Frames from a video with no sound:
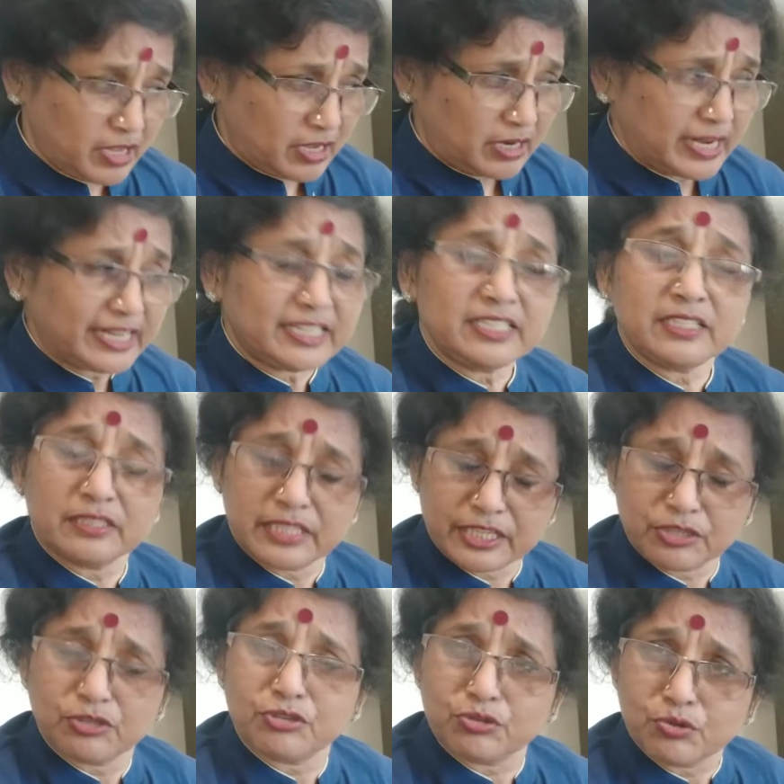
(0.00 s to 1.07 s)
let us
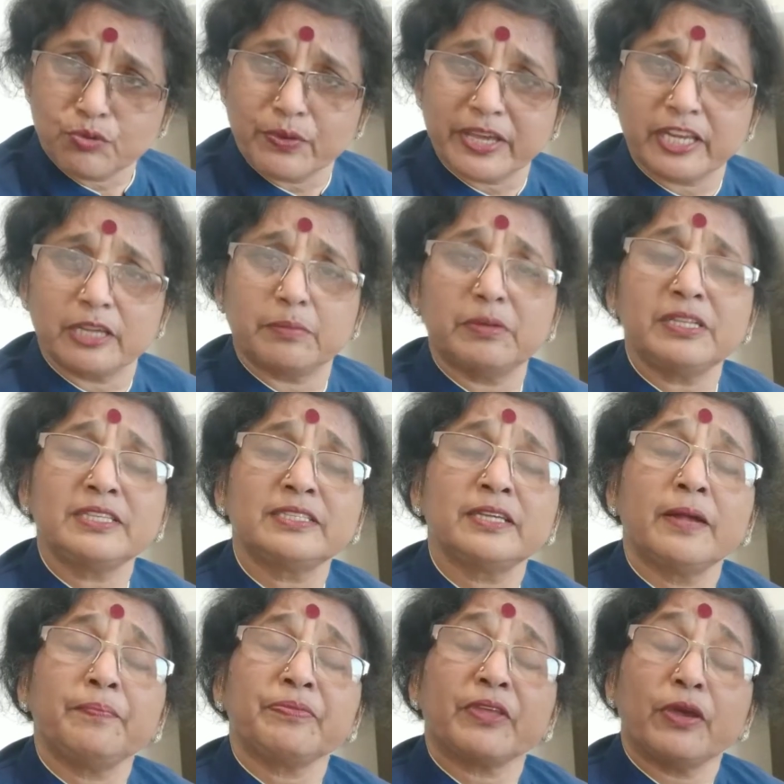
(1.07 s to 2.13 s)
stick to 2
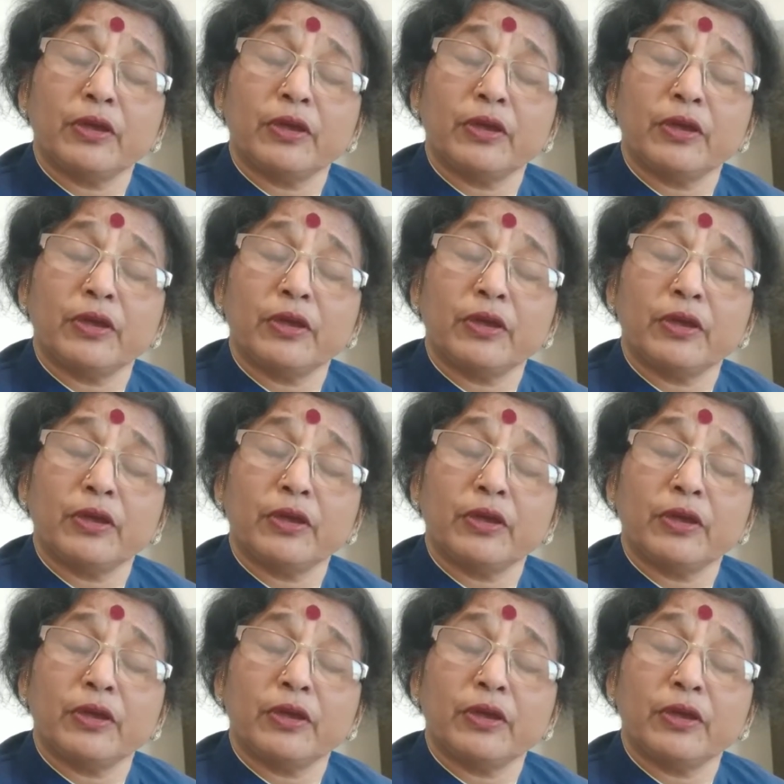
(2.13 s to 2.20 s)
variables,